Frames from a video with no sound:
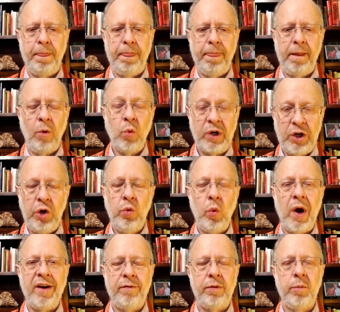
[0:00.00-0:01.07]
what do you
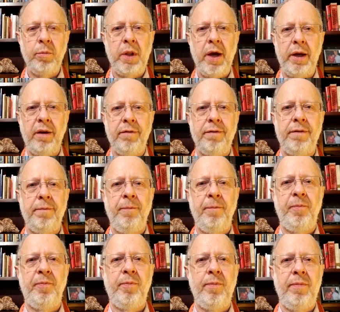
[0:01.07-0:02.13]
want from life?
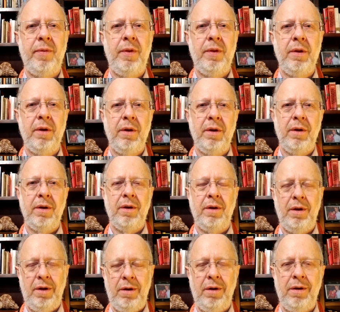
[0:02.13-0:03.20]

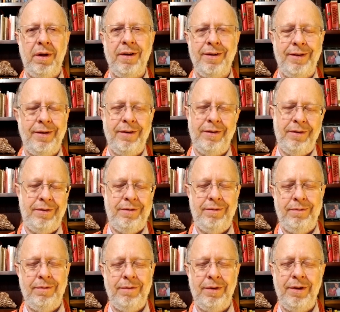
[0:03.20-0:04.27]
And then
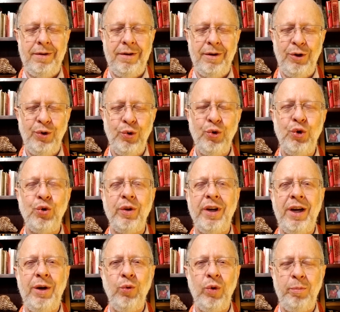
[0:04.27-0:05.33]
usually
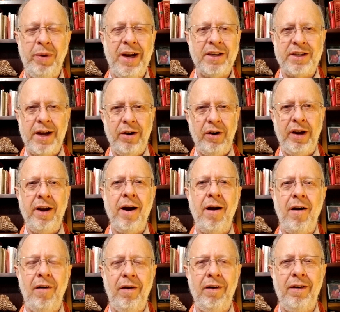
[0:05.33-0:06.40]
he would pass out a
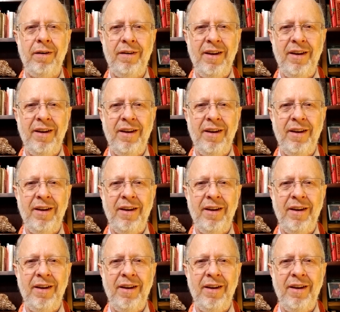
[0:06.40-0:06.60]
card and